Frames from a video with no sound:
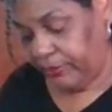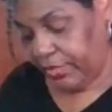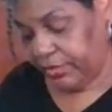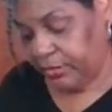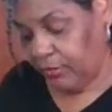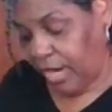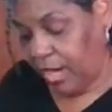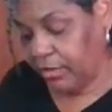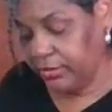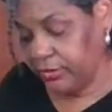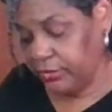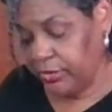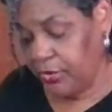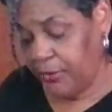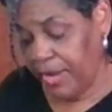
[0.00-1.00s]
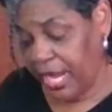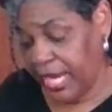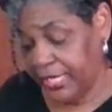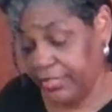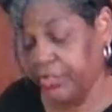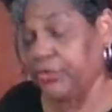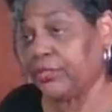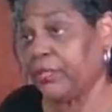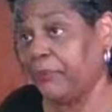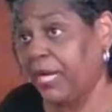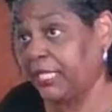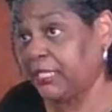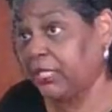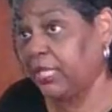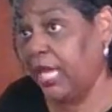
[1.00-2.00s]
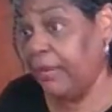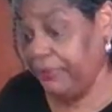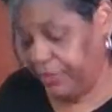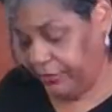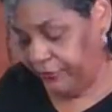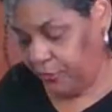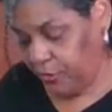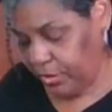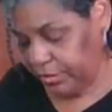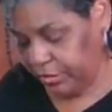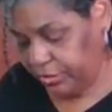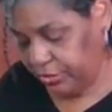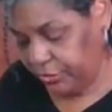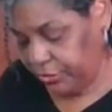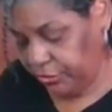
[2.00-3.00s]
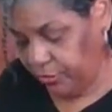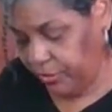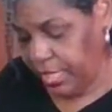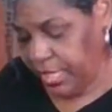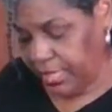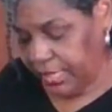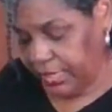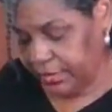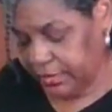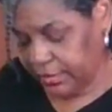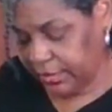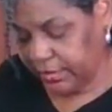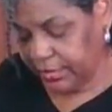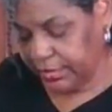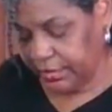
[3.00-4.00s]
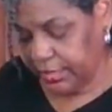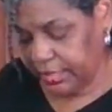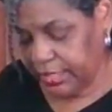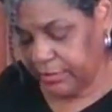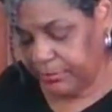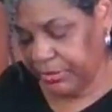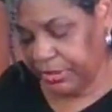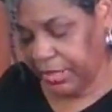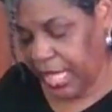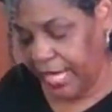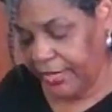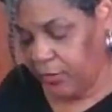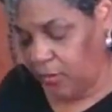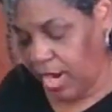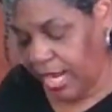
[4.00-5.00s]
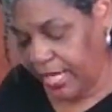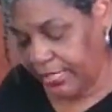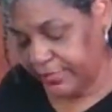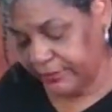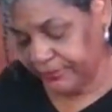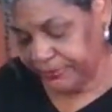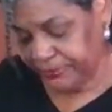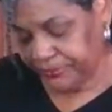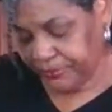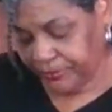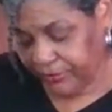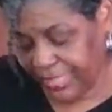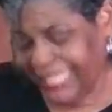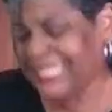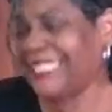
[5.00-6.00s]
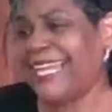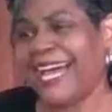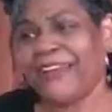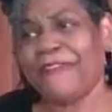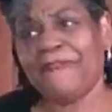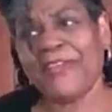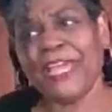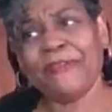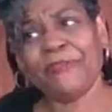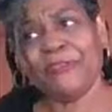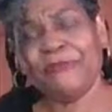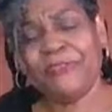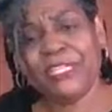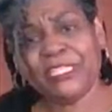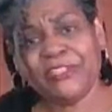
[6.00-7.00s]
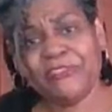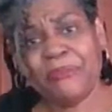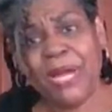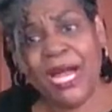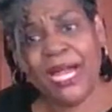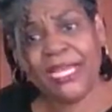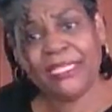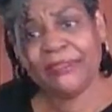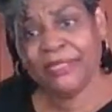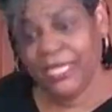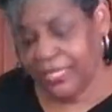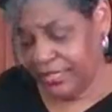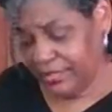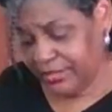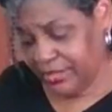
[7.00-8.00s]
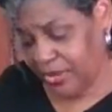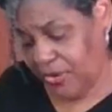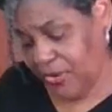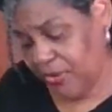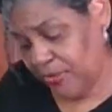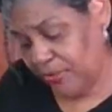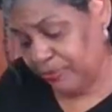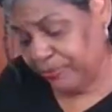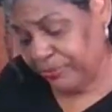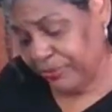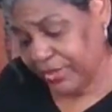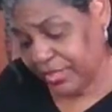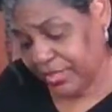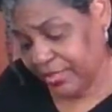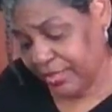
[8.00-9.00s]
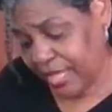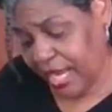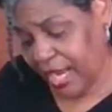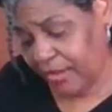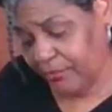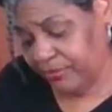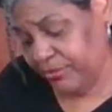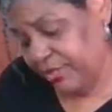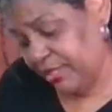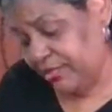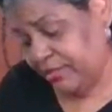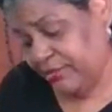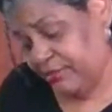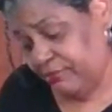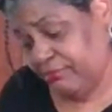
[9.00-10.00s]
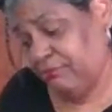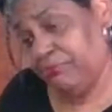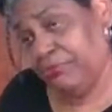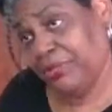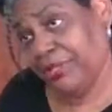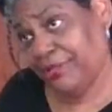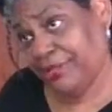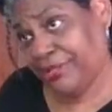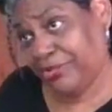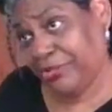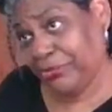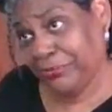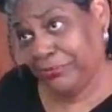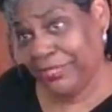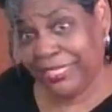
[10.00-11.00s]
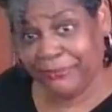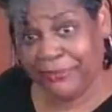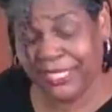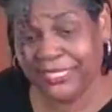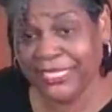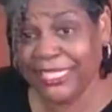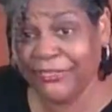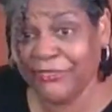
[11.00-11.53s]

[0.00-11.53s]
So I also don't mind using my tilapia for the stew. It's a good dish, but likewise, it's not a favorite fish of mine. So I just put it in a stew. That makes it